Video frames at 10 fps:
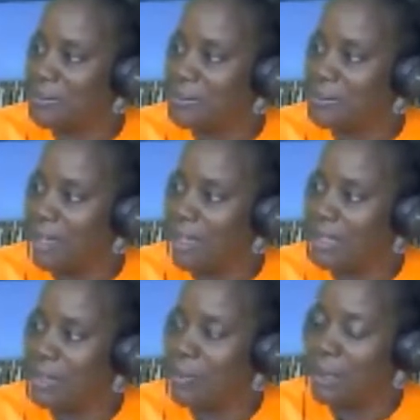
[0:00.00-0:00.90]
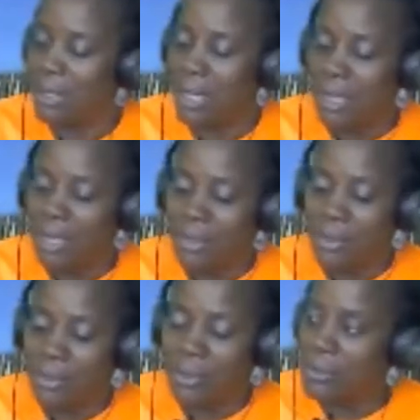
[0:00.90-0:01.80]
Awesome. Well,
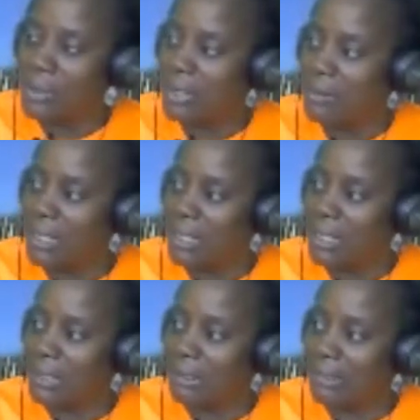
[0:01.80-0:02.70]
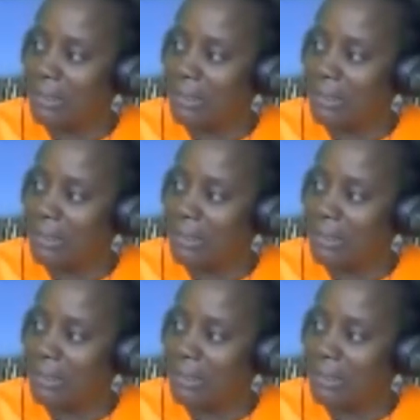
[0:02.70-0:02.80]
you're doing it right now.